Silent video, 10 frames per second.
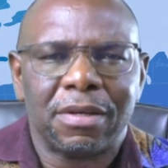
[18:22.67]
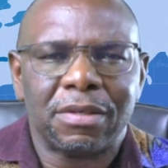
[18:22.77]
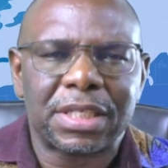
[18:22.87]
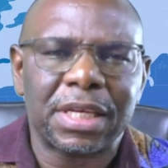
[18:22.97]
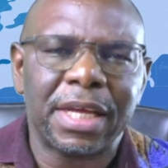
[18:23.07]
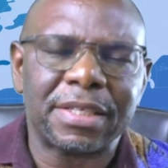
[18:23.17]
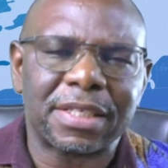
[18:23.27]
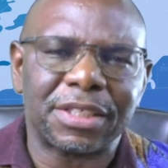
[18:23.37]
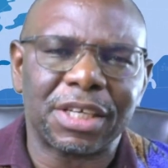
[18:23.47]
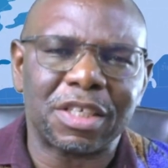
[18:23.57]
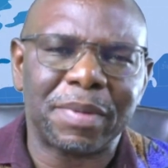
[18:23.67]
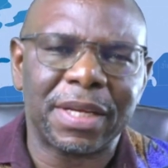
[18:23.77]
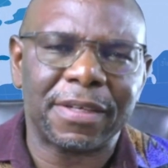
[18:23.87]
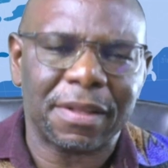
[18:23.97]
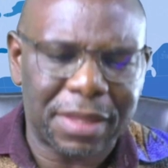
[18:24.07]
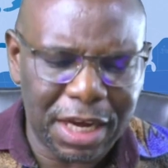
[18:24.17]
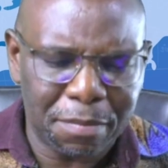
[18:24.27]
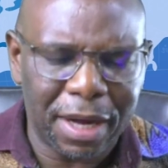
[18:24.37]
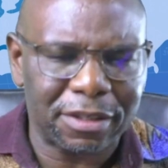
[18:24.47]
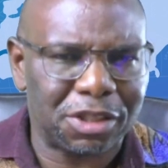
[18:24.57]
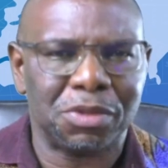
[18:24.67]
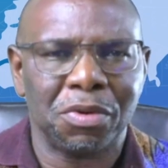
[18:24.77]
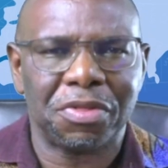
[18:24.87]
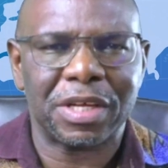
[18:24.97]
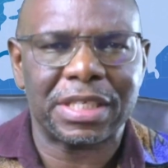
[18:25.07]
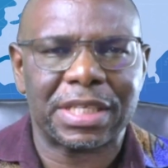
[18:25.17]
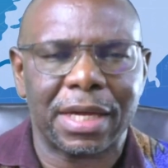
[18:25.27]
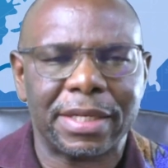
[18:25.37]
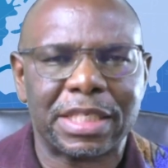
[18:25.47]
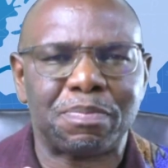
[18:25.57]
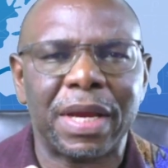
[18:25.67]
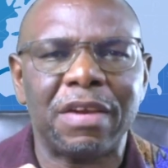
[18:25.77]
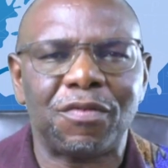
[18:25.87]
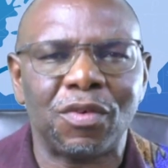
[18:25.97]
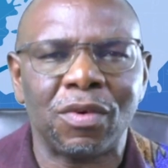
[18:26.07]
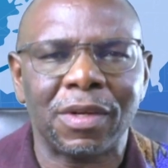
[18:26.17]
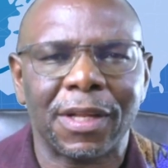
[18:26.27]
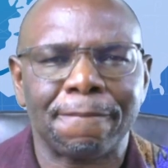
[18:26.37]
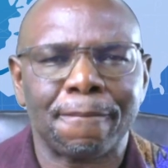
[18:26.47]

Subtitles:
You see, ladies and gentlemen, the thing about truth is that it's painful,